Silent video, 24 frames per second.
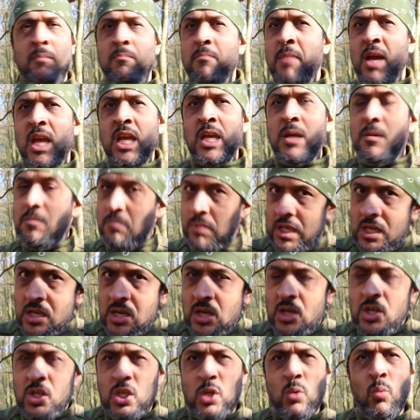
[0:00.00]
Maybe
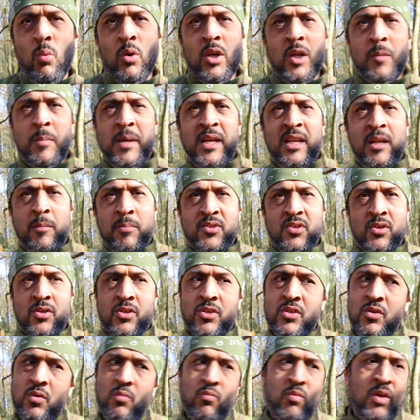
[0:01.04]
you want to be in a
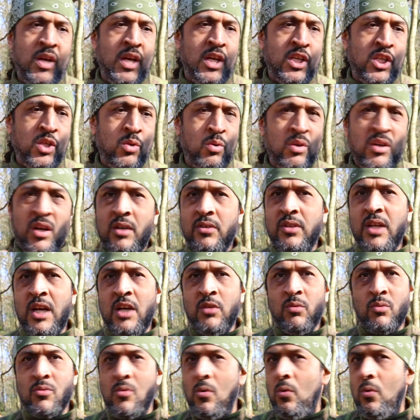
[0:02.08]
position where you cut down or,